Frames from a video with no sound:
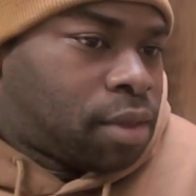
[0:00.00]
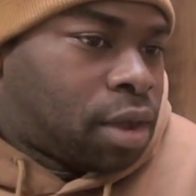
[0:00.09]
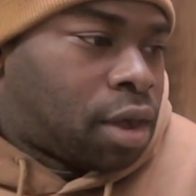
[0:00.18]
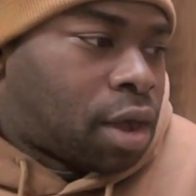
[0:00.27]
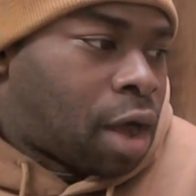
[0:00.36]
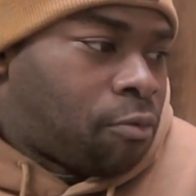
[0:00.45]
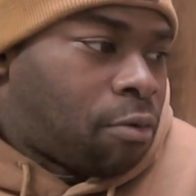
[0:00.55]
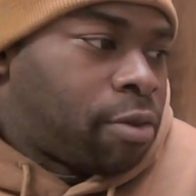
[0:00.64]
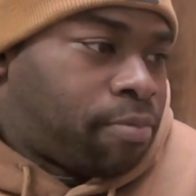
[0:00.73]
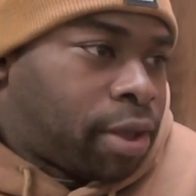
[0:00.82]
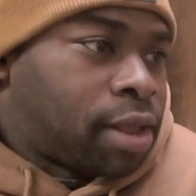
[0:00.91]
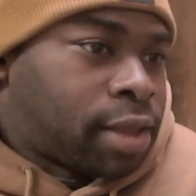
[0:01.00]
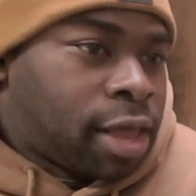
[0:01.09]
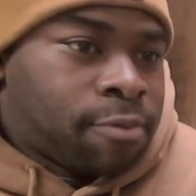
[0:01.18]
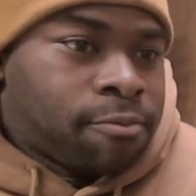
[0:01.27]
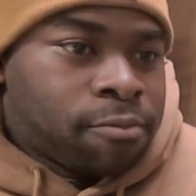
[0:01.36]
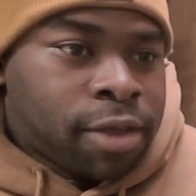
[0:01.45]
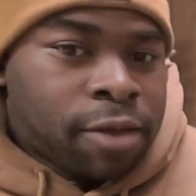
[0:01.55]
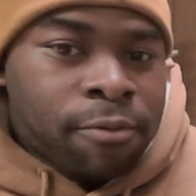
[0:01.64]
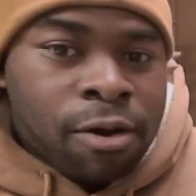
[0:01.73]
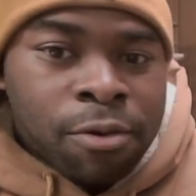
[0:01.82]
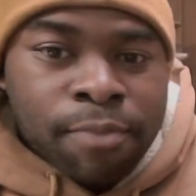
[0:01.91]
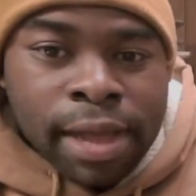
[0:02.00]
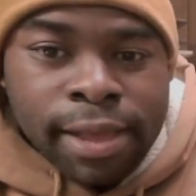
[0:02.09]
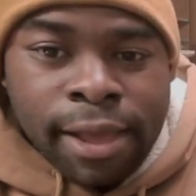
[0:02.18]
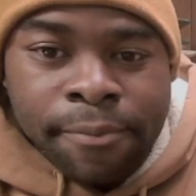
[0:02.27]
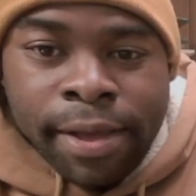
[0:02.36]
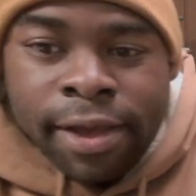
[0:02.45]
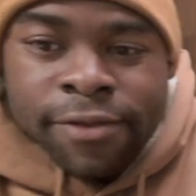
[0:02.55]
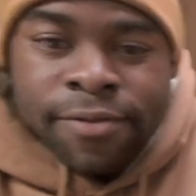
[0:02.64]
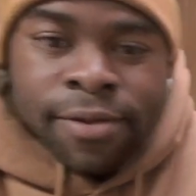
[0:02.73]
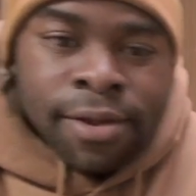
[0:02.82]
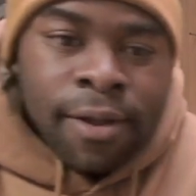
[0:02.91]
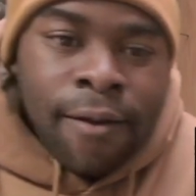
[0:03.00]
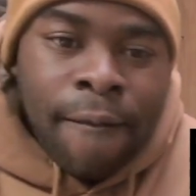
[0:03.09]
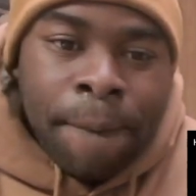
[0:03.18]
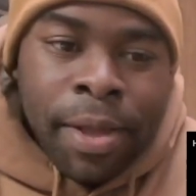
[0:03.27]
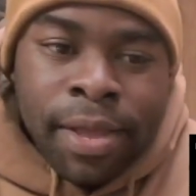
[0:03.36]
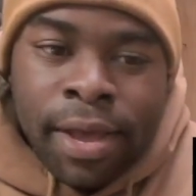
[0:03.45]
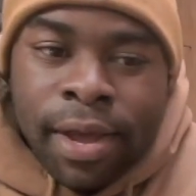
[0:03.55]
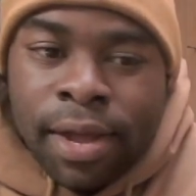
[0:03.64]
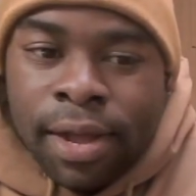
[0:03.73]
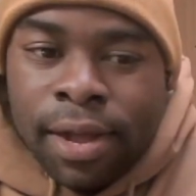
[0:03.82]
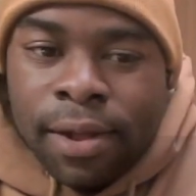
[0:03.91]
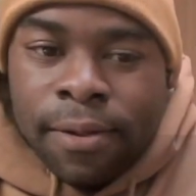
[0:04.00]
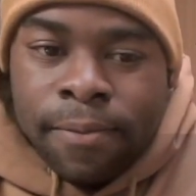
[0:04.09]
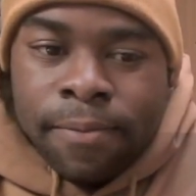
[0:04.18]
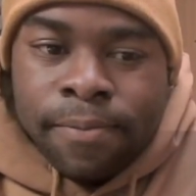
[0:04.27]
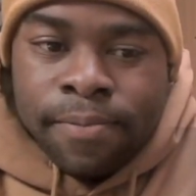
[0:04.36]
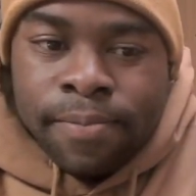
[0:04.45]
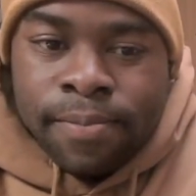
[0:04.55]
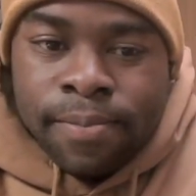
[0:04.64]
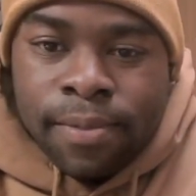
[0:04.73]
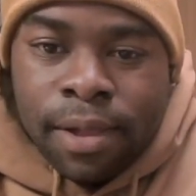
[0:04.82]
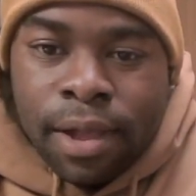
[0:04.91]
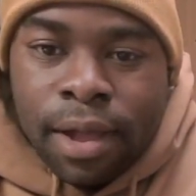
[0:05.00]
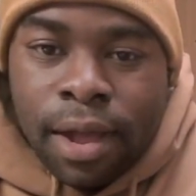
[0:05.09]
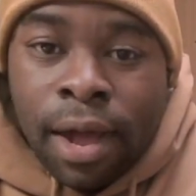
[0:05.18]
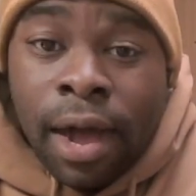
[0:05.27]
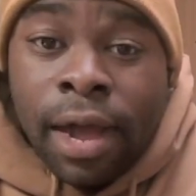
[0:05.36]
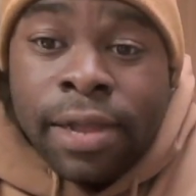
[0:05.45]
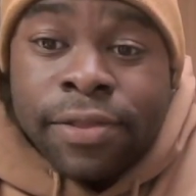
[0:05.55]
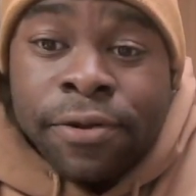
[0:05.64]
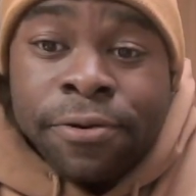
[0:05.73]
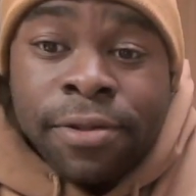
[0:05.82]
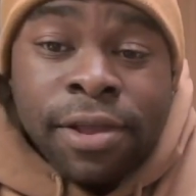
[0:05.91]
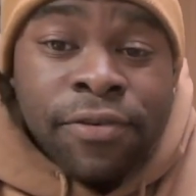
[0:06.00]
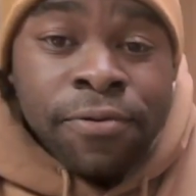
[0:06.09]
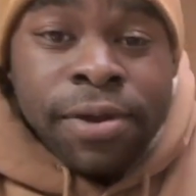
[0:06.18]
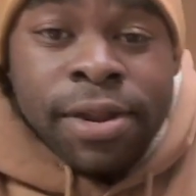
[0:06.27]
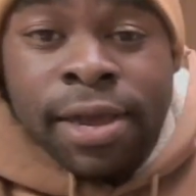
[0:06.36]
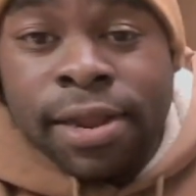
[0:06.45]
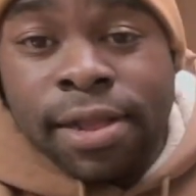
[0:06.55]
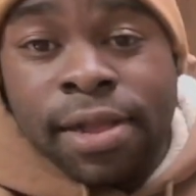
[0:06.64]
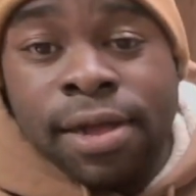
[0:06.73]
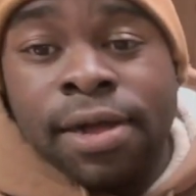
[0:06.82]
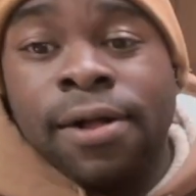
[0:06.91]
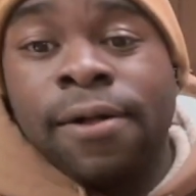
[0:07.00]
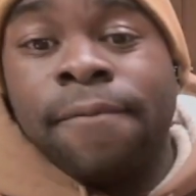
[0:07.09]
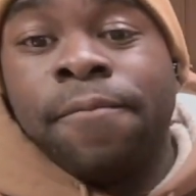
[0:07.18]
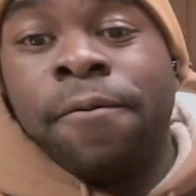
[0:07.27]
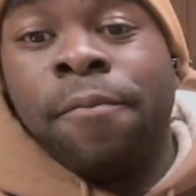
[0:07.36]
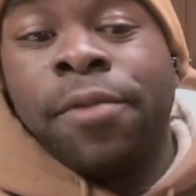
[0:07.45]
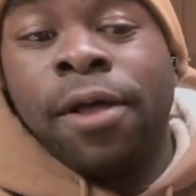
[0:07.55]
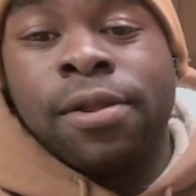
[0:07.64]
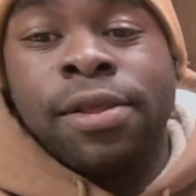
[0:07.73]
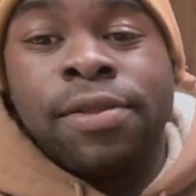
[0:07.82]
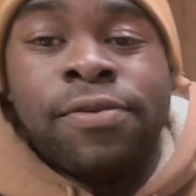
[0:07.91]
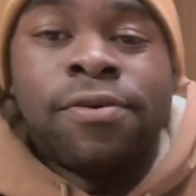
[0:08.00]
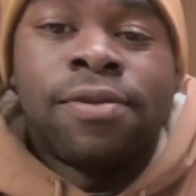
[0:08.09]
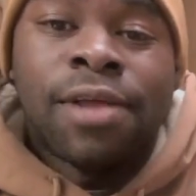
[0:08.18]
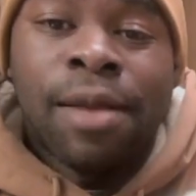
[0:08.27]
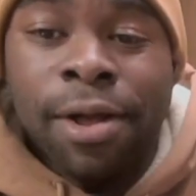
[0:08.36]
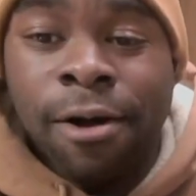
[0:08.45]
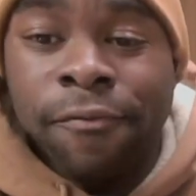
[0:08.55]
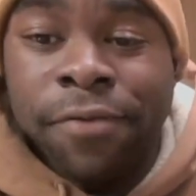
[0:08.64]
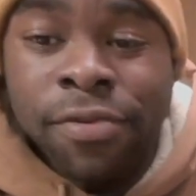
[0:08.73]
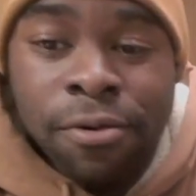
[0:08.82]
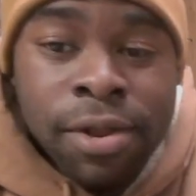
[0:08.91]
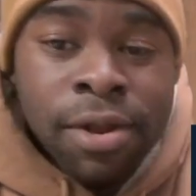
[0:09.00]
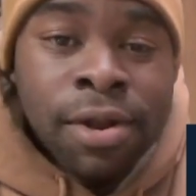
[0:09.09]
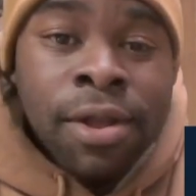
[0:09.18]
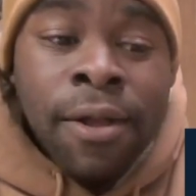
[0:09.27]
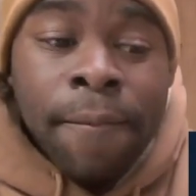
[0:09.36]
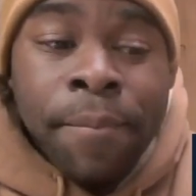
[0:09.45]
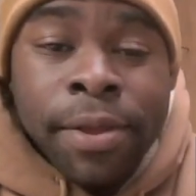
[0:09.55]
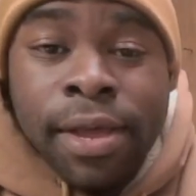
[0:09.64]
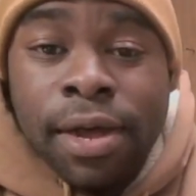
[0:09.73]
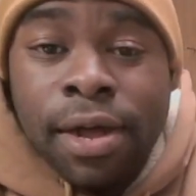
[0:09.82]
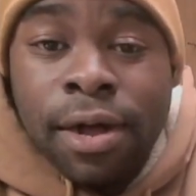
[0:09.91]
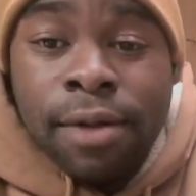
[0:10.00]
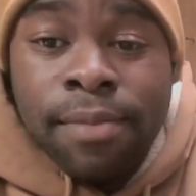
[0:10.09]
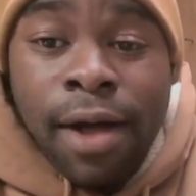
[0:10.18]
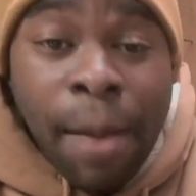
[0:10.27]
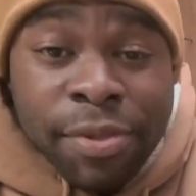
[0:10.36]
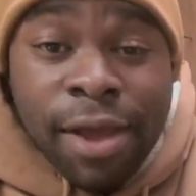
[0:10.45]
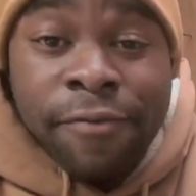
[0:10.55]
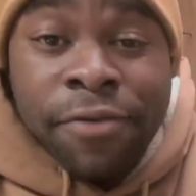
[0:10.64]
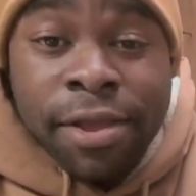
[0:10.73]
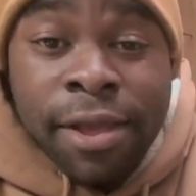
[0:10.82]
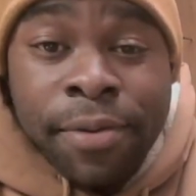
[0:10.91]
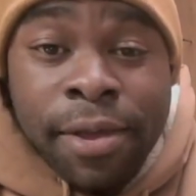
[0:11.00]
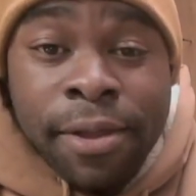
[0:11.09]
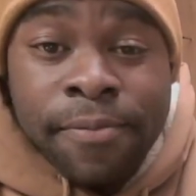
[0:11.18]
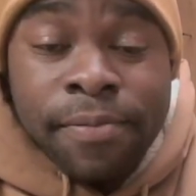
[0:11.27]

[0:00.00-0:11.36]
I will be playing it day one with my Game Pass. But yeah, I thoroughly enjoyed that. Hope y'all did too. Got my coffee school here. But yeah, I'm excited for the campaign.